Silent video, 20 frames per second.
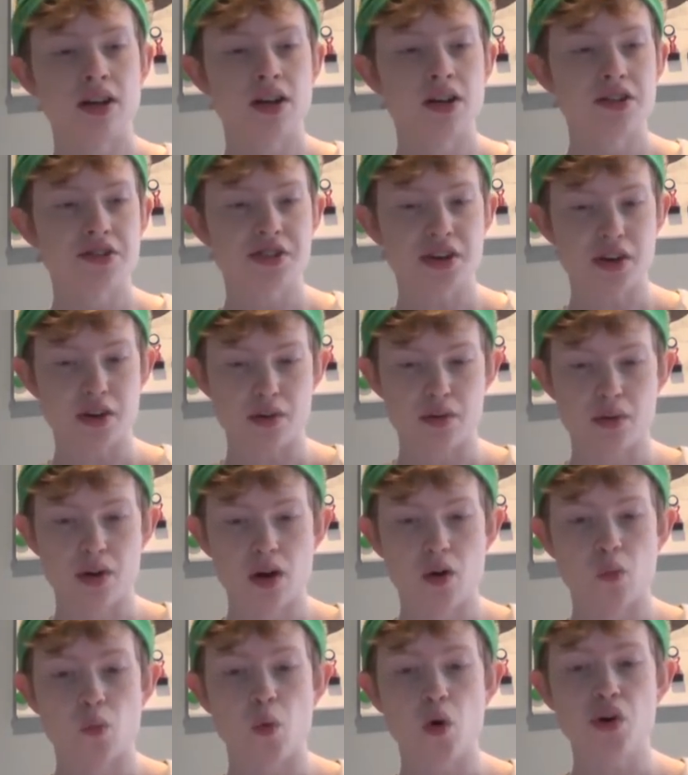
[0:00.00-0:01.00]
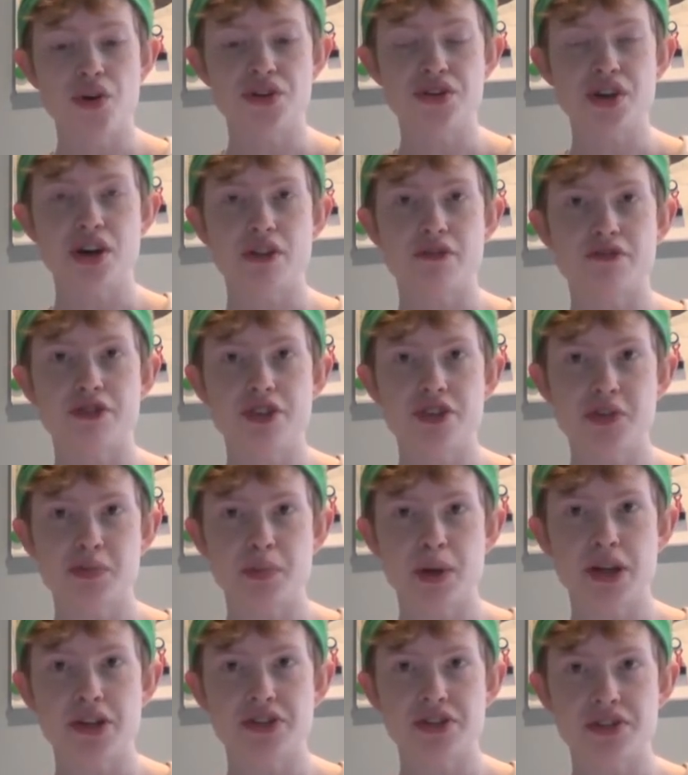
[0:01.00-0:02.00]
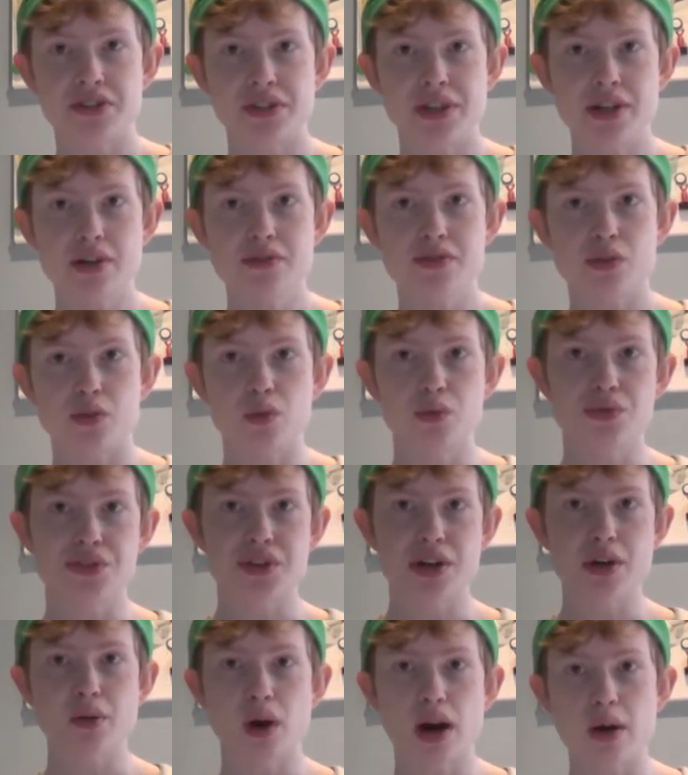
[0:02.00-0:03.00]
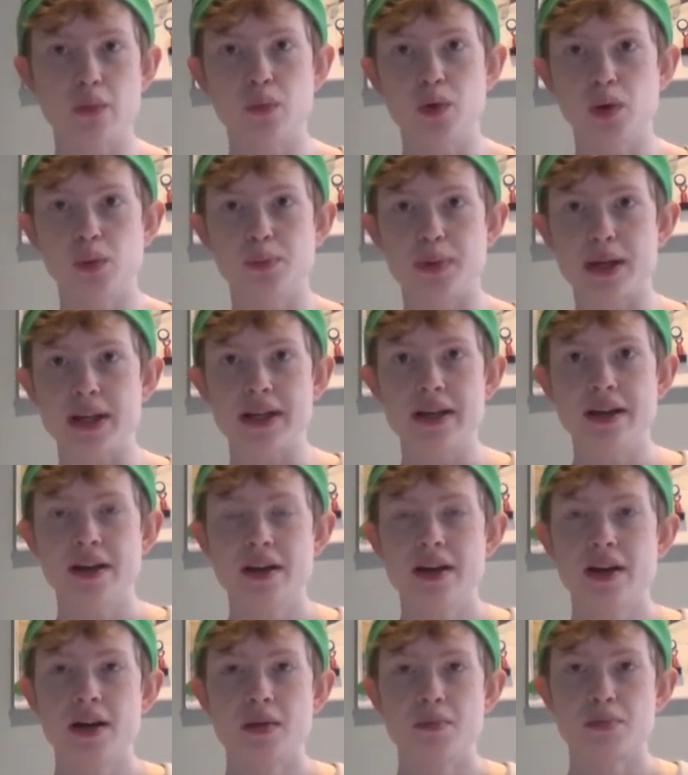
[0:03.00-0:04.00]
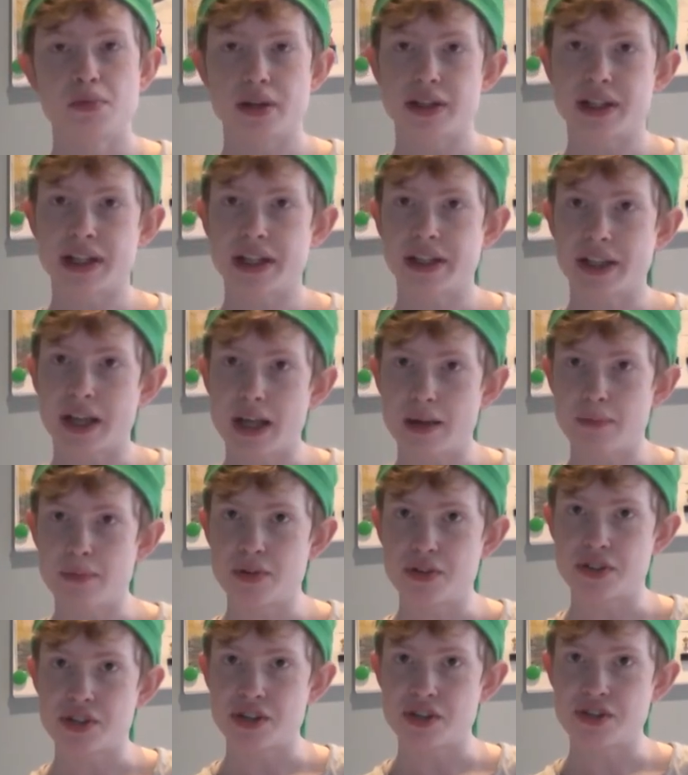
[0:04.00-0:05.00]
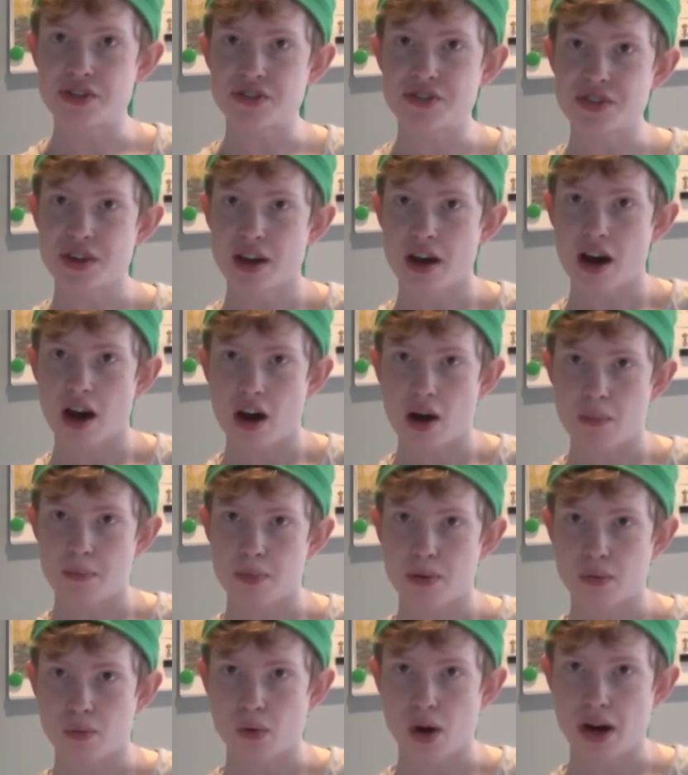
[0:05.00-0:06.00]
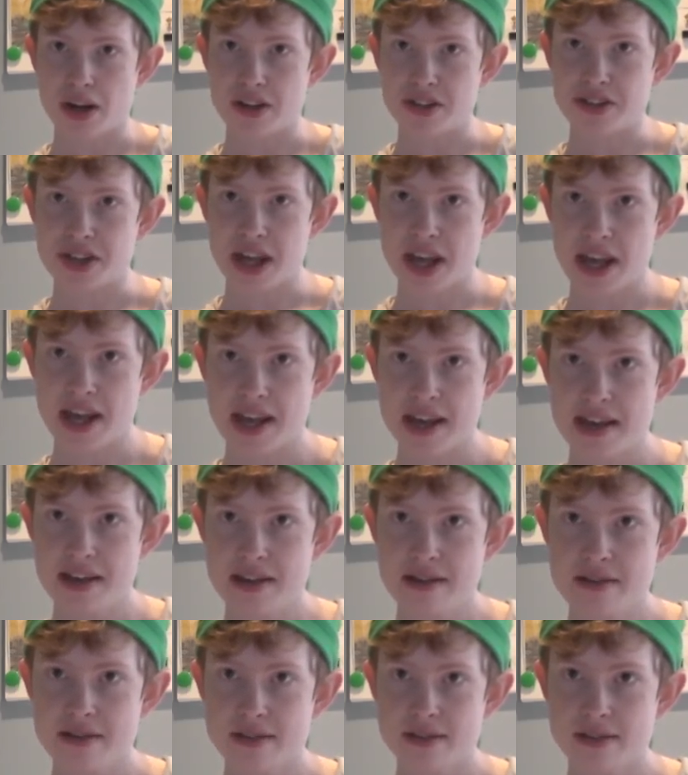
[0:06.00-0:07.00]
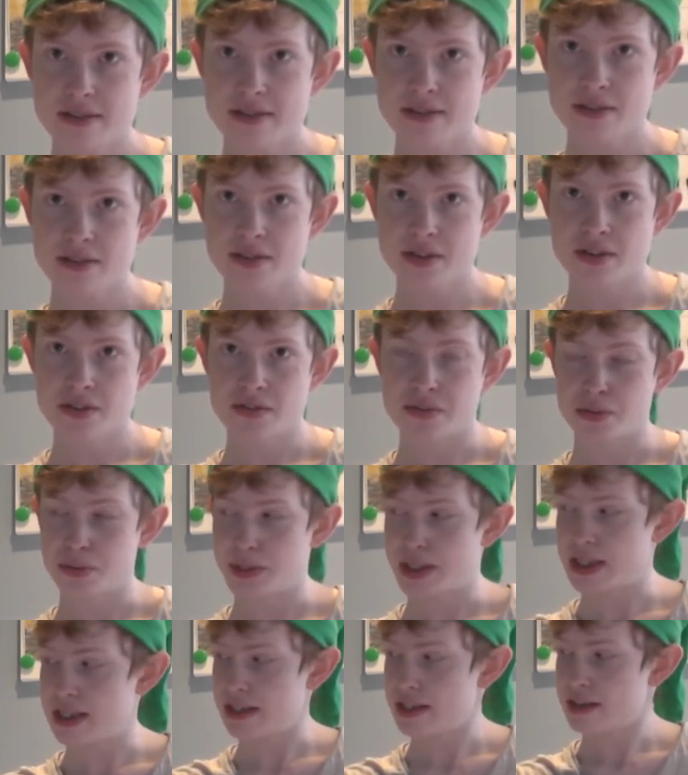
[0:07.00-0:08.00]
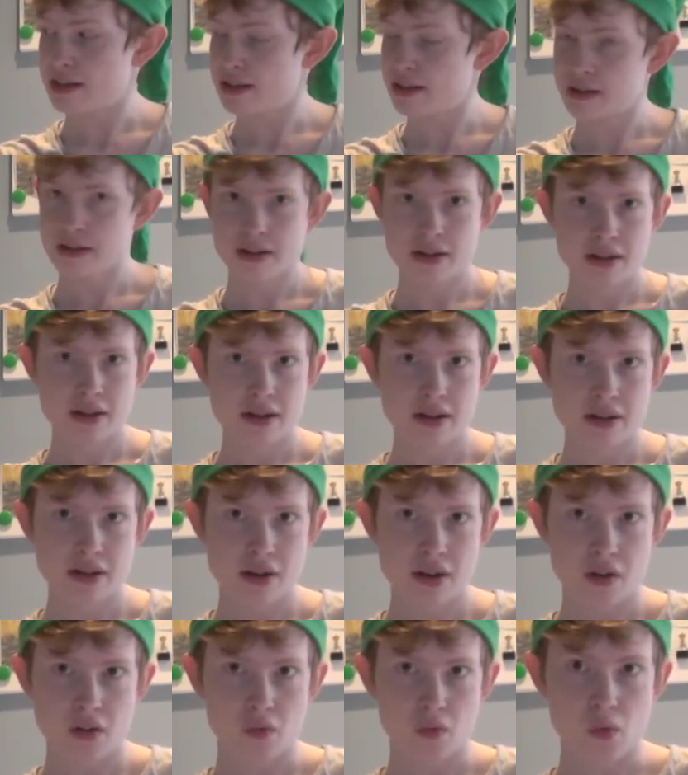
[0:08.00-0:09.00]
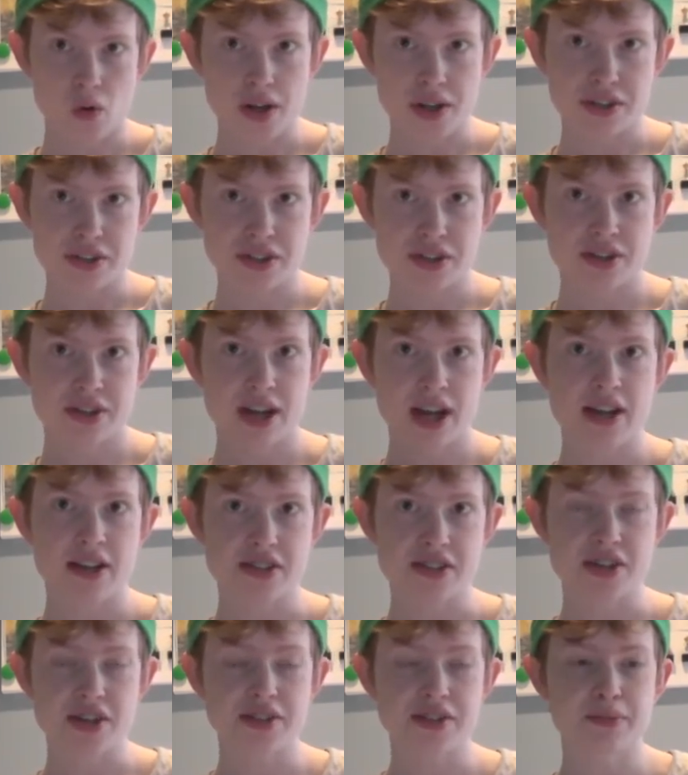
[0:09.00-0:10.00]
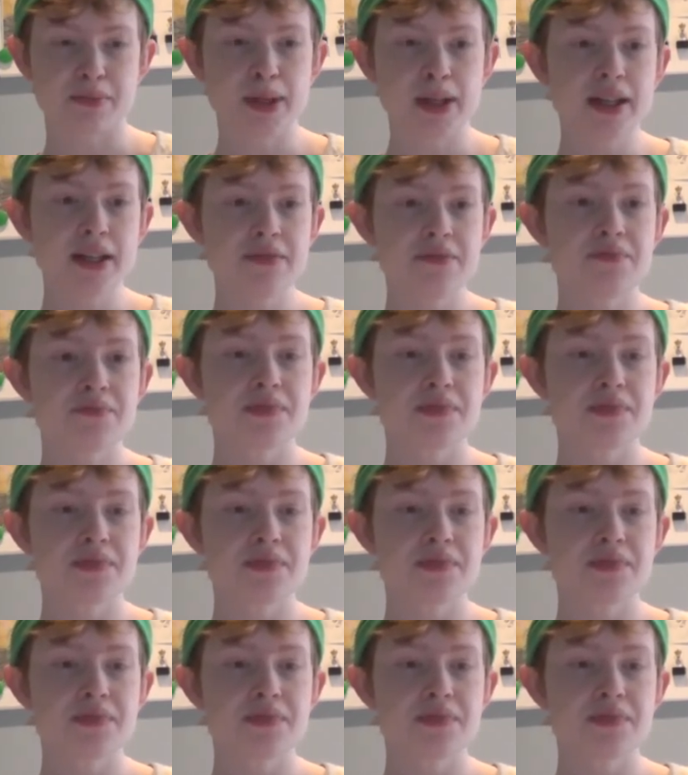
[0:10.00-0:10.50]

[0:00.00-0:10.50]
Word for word: So, what is our first piece of news? Also, I will be bringing images up right here to the right hand side of me.